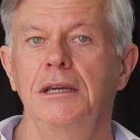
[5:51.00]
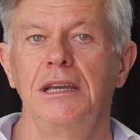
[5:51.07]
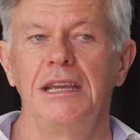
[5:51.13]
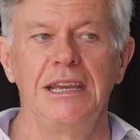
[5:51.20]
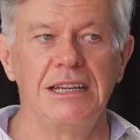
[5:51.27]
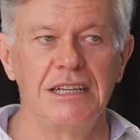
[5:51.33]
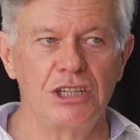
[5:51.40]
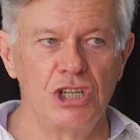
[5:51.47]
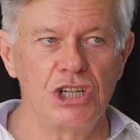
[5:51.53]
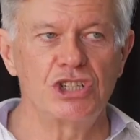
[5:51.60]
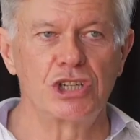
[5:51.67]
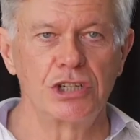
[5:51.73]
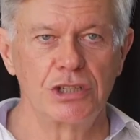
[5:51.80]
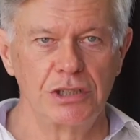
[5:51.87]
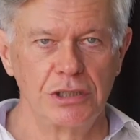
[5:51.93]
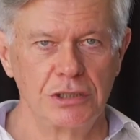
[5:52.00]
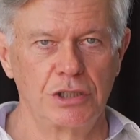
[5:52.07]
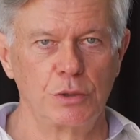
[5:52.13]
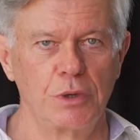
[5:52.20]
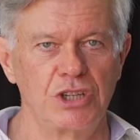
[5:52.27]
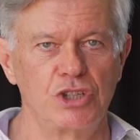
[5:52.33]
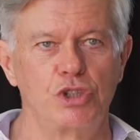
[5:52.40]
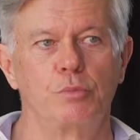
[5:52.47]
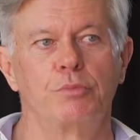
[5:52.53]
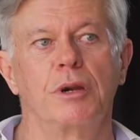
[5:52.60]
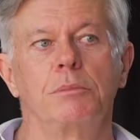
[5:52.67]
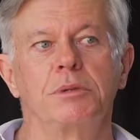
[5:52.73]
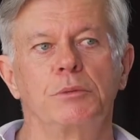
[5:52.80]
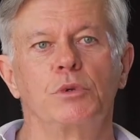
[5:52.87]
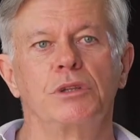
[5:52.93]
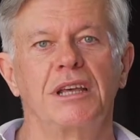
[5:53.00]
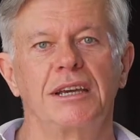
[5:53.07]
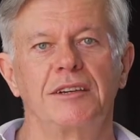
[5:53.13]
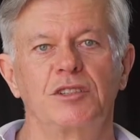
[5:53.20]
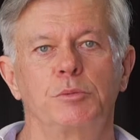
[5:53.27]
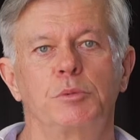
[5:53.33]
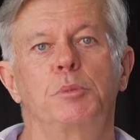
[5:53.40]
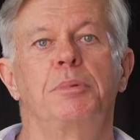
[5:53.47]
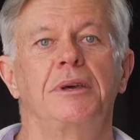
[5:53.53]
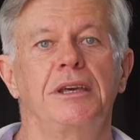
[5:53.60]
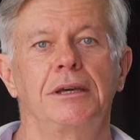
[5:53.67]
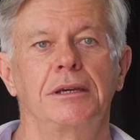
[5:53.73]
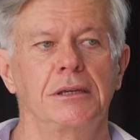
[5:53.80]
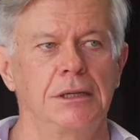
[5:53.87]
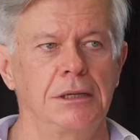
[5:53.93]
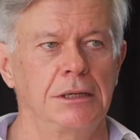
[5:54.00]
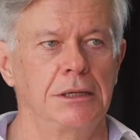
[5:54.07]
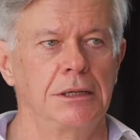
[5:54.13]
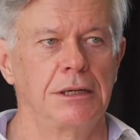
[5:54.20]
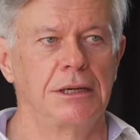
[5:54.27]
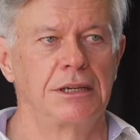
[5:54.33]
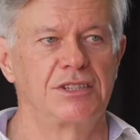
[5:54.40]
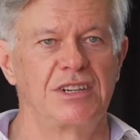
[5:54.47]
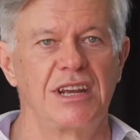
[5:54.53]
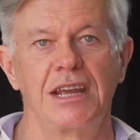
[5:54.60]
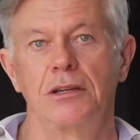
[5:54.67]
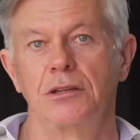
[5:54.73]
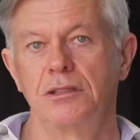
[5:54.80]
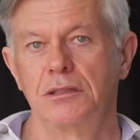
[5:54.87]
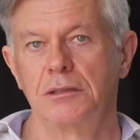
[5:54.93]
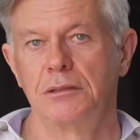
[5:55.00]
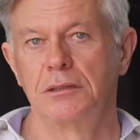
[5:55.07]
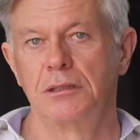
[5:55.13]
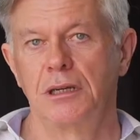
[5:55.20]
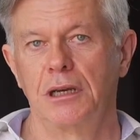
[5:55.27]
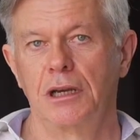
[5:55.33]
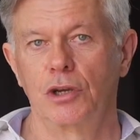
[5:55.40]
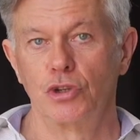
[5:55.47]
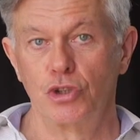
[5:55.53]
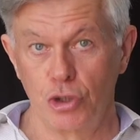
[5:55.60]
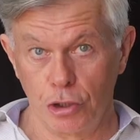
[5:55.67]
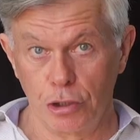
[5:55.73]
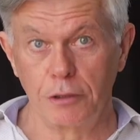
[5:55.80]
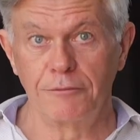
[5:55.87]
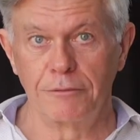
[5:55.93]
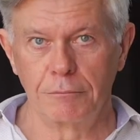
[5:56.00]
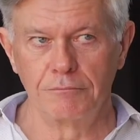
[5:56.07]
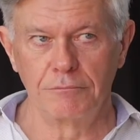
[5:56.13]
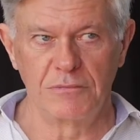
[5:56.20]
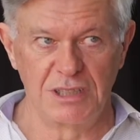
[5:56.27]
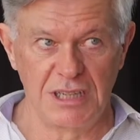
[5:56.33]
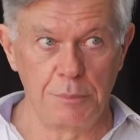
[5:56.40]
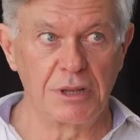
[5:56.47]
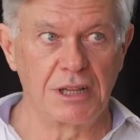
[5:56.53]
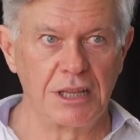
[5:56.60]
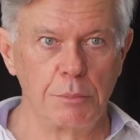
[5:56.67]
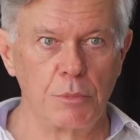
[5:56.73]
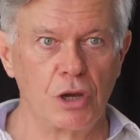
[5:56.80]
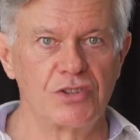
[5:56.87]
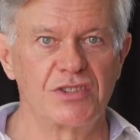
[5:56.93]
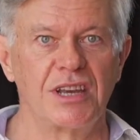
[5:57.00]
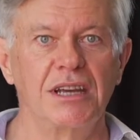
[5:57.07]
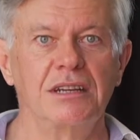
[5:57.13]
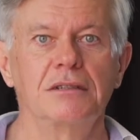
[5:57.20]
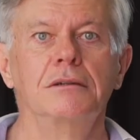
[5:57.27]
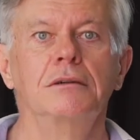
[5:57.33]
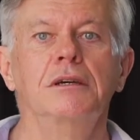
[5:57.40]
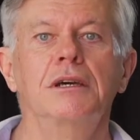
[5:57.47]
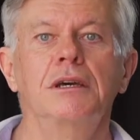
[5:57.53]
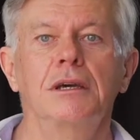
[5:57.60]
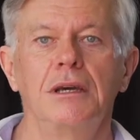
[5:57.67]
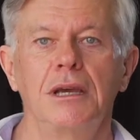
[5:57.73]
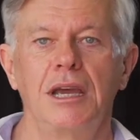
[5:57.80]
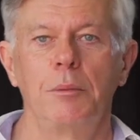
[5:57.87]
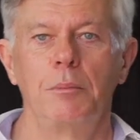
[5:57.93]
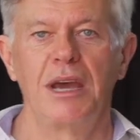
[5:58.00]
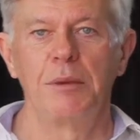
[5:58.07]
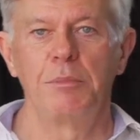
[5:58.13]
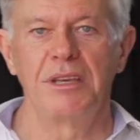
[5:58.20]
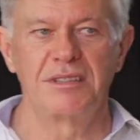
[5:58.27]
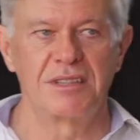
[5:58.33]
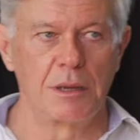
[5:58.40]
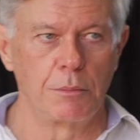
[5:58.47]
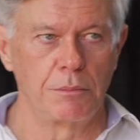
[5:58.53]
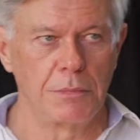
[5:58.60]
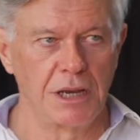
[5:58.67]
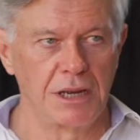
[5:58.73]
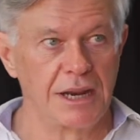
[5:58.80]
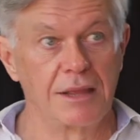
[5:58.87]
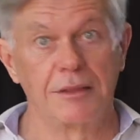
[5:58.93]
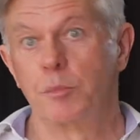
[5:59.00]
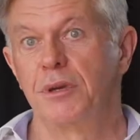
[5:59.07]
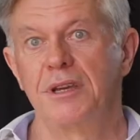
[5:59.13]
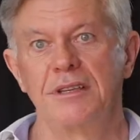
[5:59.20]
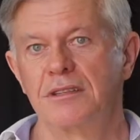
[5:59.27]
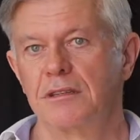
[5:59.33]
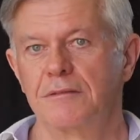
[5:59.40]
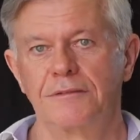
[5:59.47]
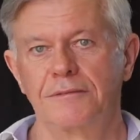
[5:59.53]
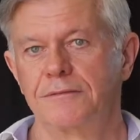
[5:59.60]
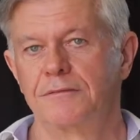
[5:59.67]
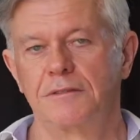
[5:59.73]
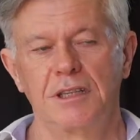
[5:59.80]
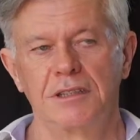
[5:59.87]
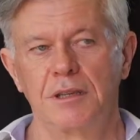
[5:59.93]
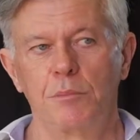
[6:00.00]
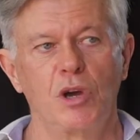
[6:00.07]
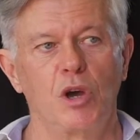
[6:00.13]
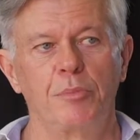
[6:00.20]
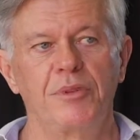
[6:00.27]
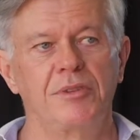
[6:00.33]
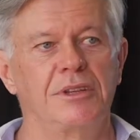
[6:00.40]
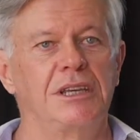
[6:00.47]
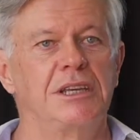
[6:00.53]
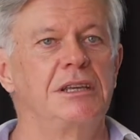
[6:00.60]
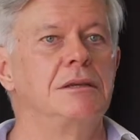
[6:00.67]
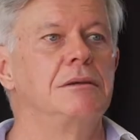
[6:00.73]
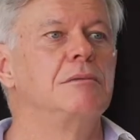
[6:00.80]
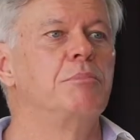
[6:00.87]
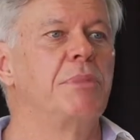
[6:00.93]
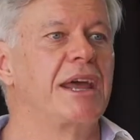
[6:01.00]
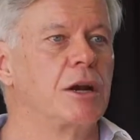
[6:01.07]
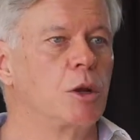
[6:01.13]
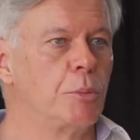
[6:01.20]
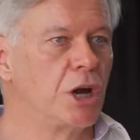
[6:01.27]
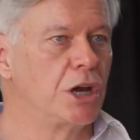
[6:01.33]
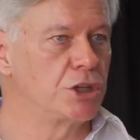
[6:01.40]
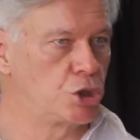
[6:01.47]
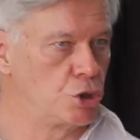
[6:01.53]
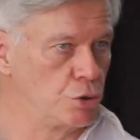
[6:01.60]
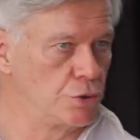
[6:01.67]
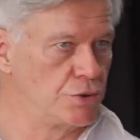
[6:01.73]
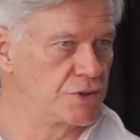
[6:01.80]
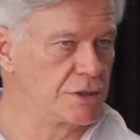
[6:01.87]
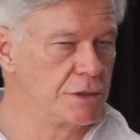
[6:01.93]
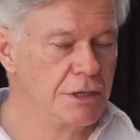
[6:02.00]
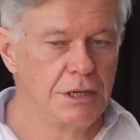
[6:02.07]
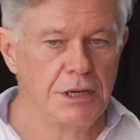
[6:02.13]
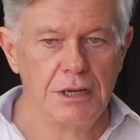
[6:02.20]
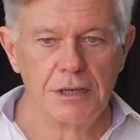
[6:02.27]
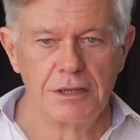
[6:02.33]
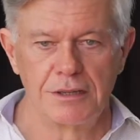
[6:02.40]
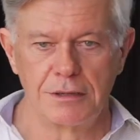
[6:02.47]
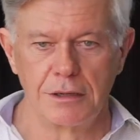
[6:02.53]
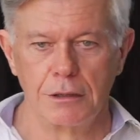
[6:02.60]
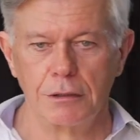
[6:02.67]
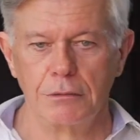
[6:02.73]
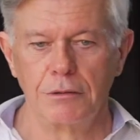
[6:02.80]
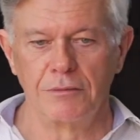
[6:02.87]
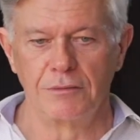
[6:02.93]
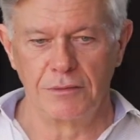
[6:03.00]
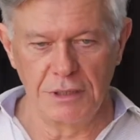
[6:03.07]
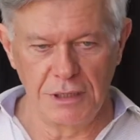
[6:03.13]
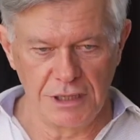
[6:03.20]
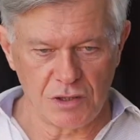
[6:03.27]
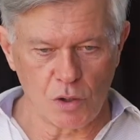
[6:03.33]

in addition to which you probably will have to prepare a standard concerto from typically Mozart, and maybe another piece that the panel might choose. So it's